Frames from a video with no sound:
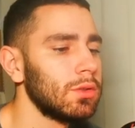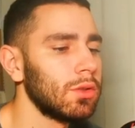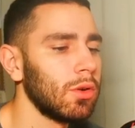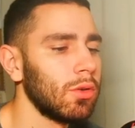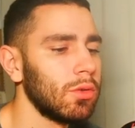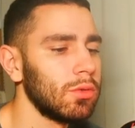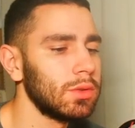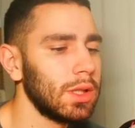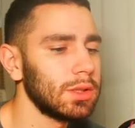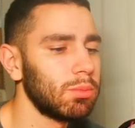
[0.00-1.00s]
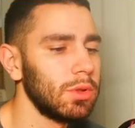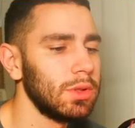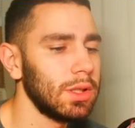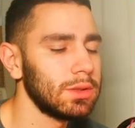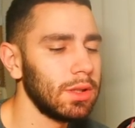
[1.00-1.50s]
So that is pretty
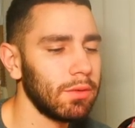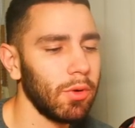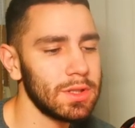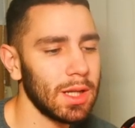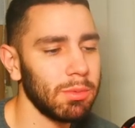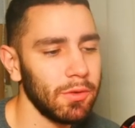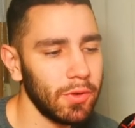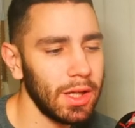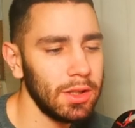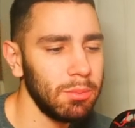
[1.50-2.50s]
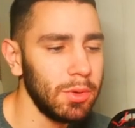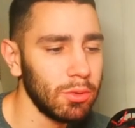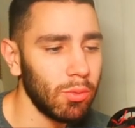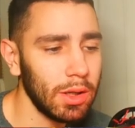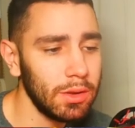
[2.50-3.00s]
nice. Like, for example, if we get
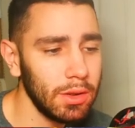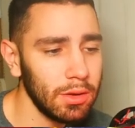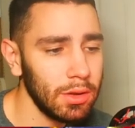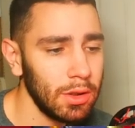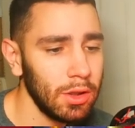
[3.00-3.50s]
Nibiru right here,